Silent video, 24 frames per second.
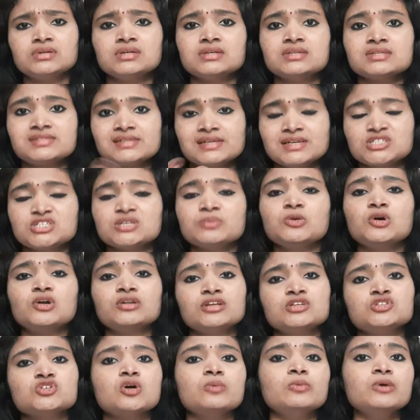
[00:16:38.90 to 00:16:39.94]
search about
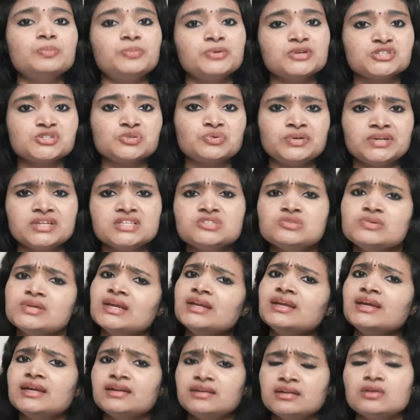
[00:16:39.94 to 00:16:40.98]
the job opportunities, you
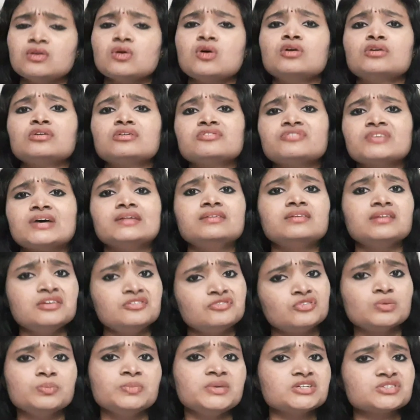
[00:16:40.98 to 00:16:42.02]
can get a lot of other
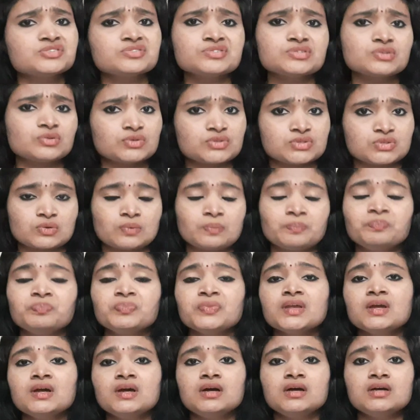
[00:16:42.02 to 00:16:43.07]
informations also.
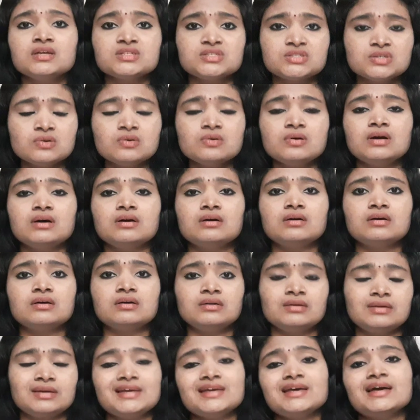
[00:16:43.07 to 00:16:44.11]

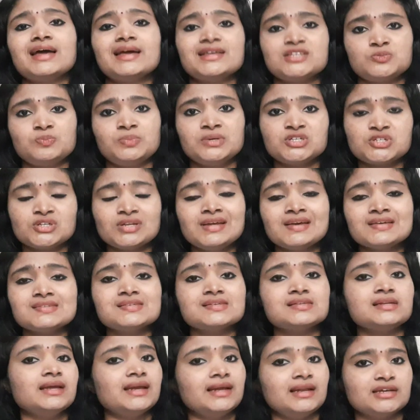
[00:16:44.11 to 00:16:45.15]
So especially as
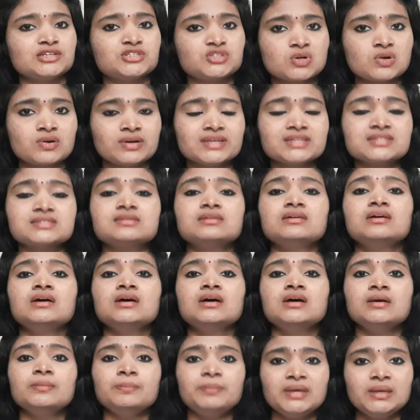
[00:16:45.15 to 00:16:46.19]
electronics
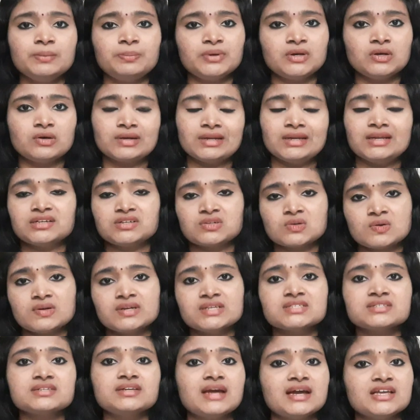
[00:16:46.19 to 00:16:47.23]
people or
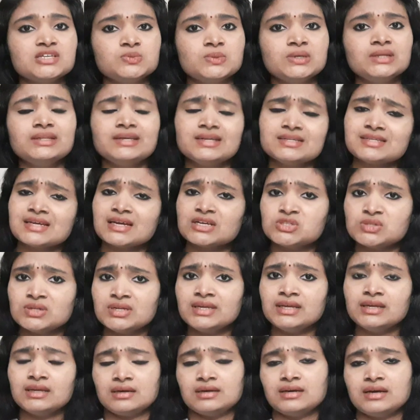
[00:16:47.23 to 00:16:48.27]
electronics graduate, there's
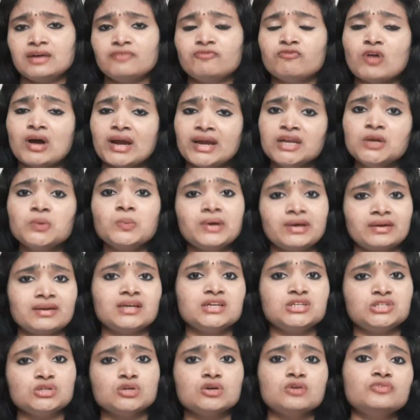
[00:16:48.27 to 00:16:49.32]
actually a wide
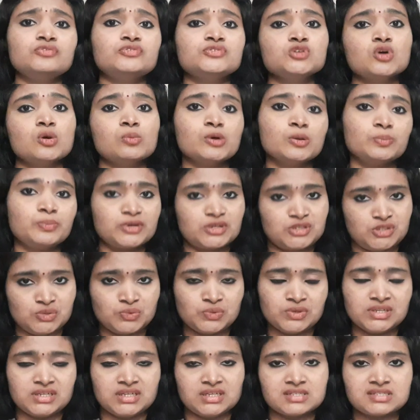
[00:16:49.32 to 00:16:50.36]
variety of job
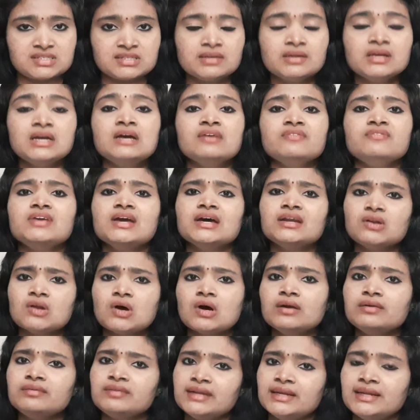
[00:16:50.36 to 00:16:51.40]
opportunities. We are
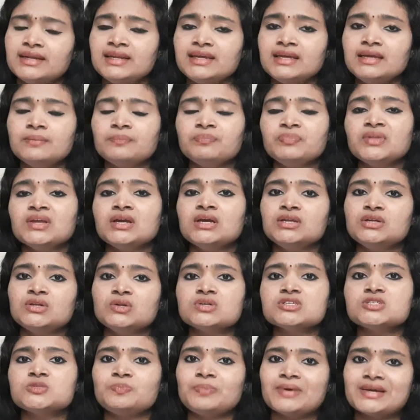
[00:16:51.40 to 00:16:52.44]
not really,
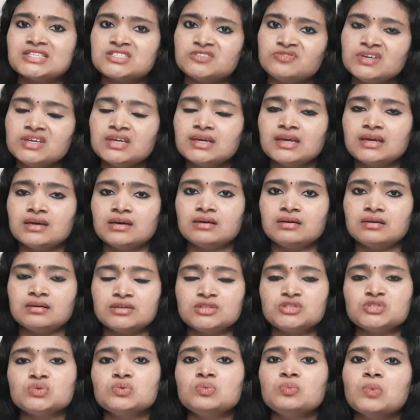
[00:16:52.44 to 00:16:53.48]
specific
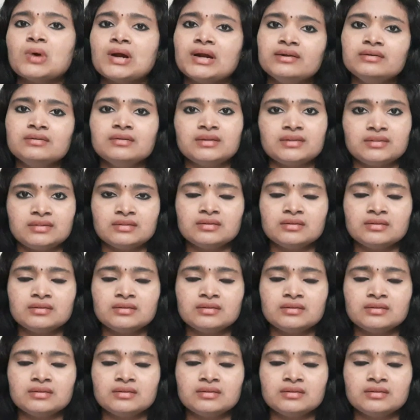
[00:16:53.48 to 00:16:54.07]
to one